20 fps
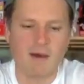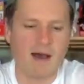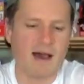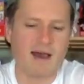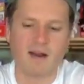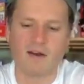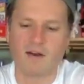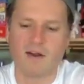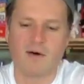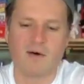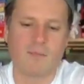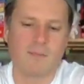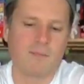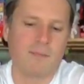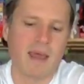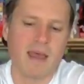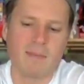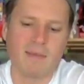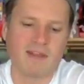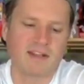I don't know,
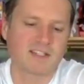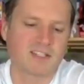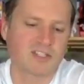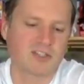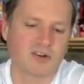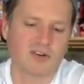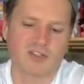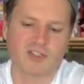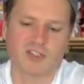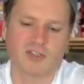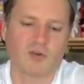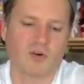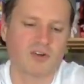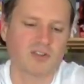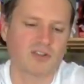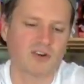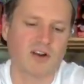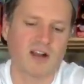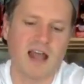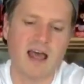maybe certain
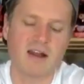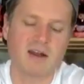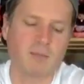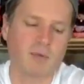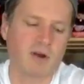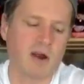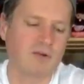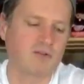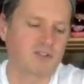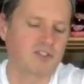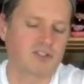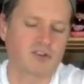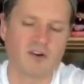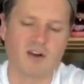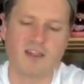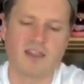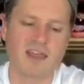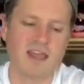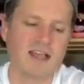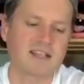stores are allowed to put out
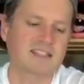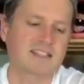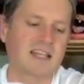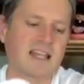certain things.